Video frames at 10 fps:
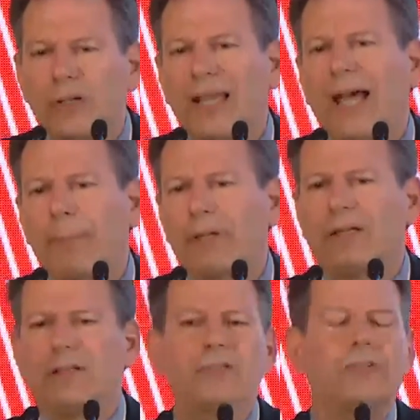
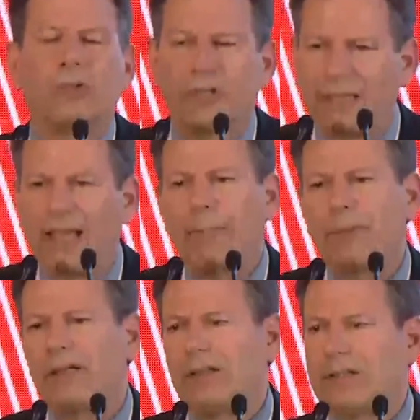capitalist or
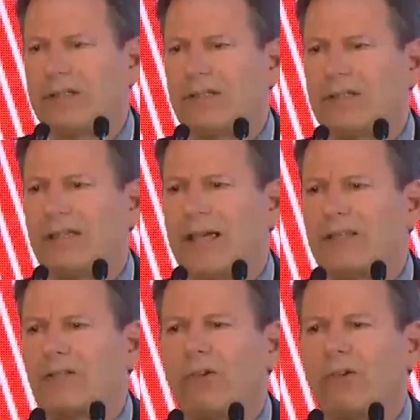capitalist success